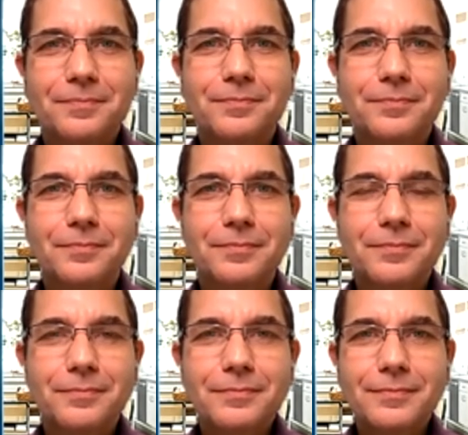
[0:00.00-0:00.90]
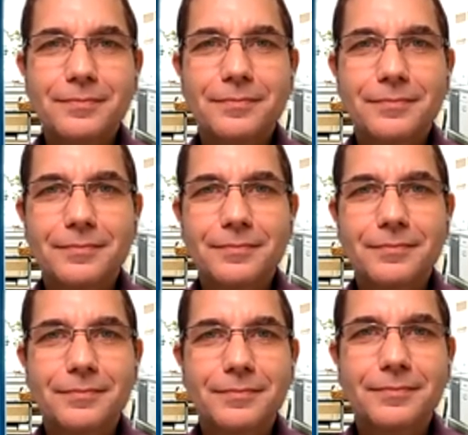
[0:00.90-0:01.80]

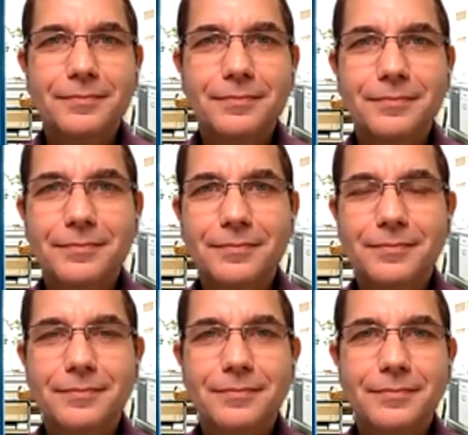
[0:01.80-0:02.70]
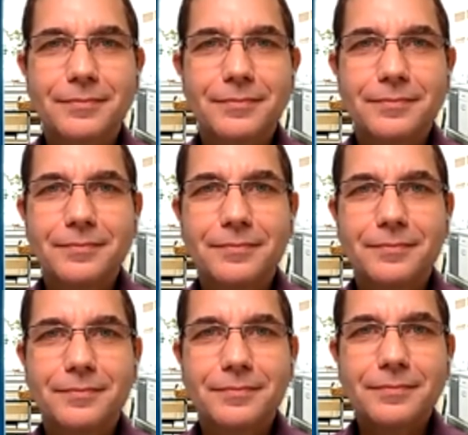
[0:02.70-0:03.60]

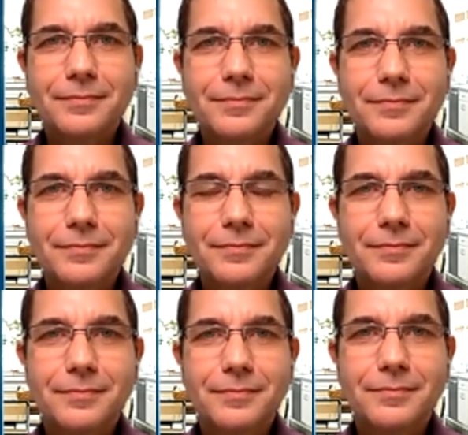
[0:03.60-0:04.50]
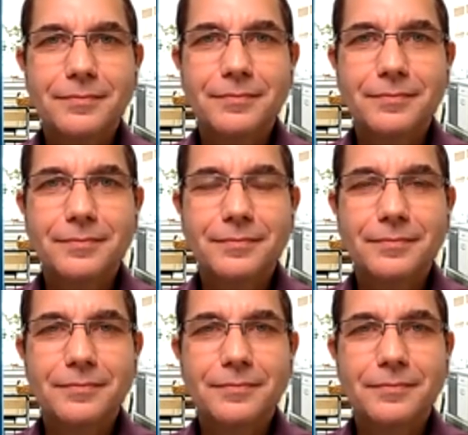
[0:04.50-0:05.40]

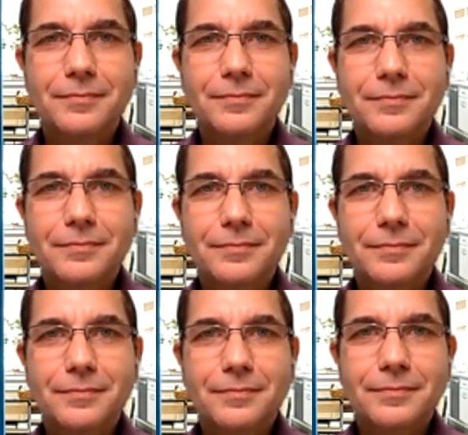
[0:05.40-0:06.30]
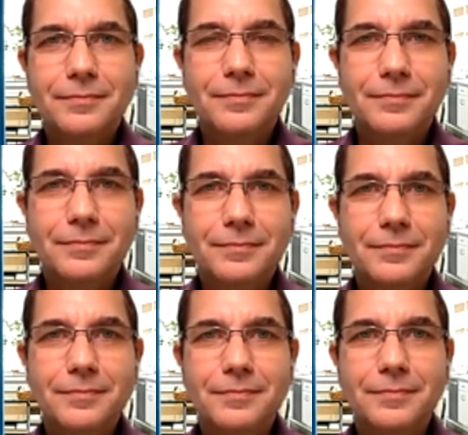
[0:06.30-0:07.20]

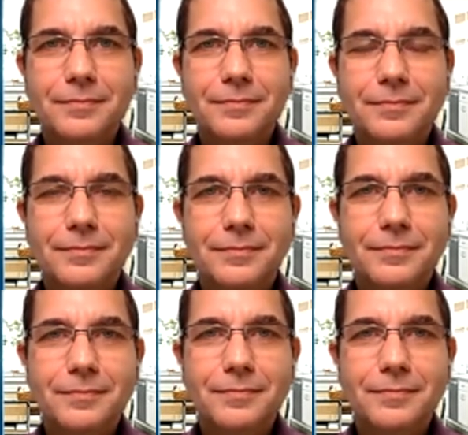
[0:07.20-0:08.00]
(silent)